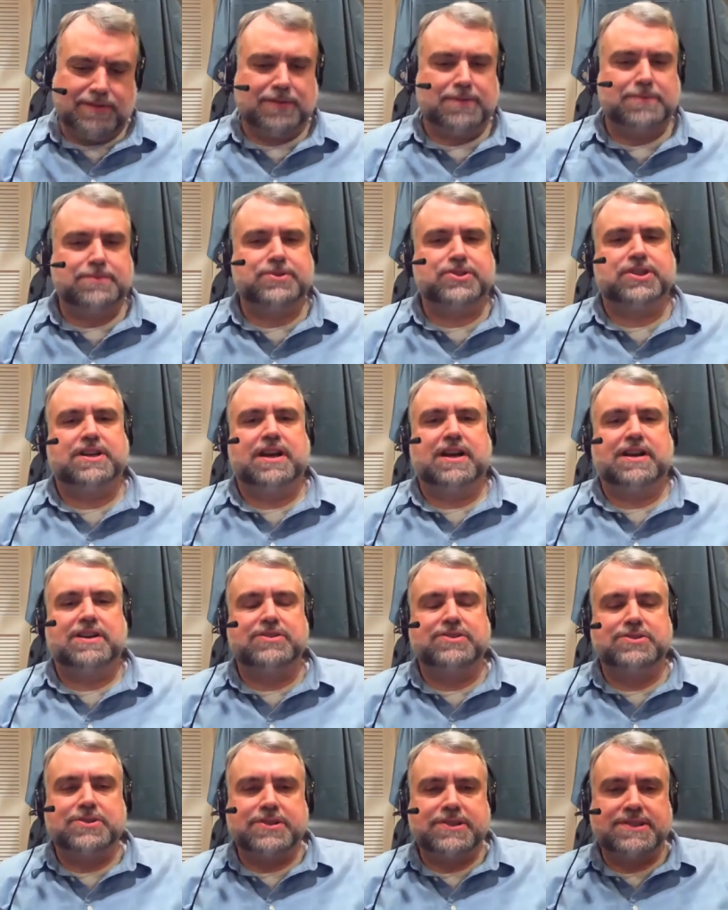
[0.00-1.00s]
from
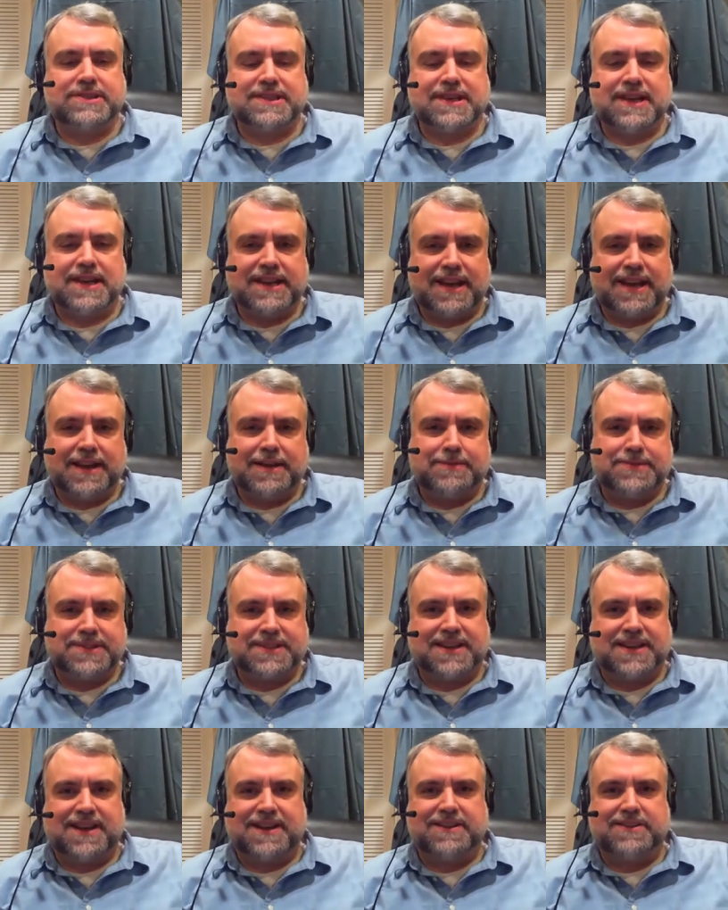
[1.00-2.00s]
Chicago's North Side, I am
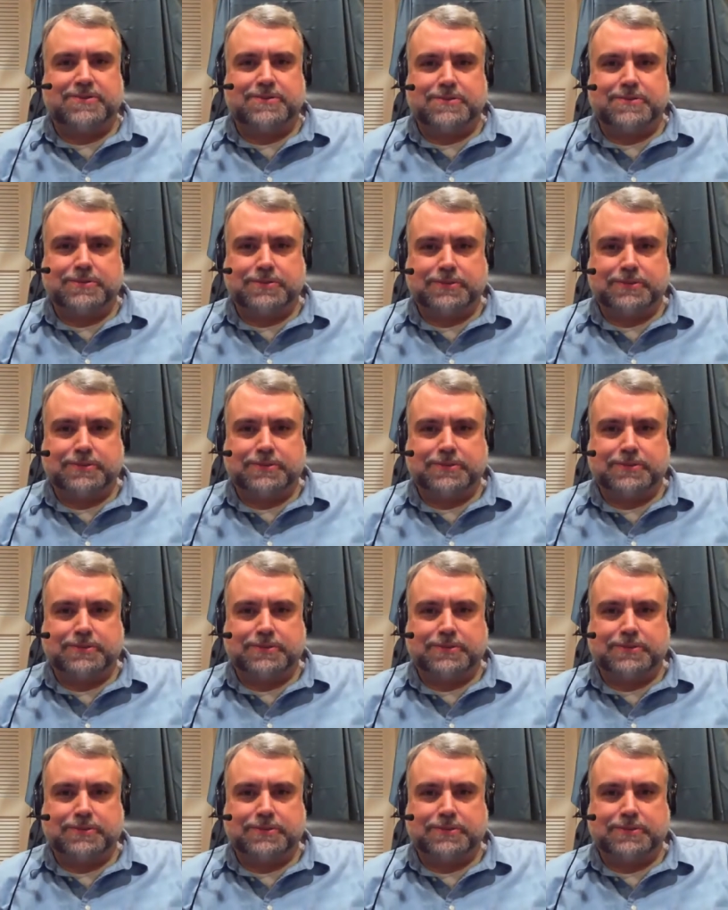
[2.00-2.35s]
Scotto.